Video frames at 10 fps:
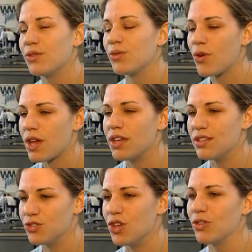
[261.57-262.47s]
Rowing
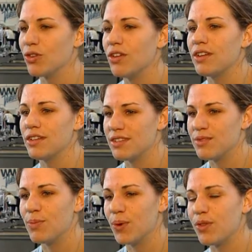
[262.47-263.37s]
in general is
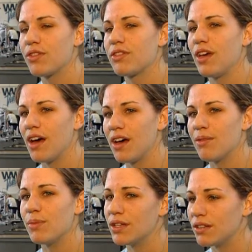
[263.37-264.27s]
both
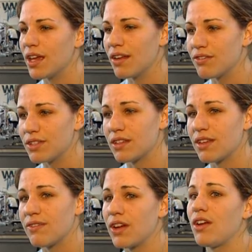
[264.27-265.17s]
mentally and physically
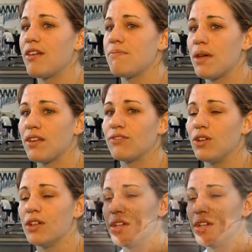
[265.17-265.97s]
very painful.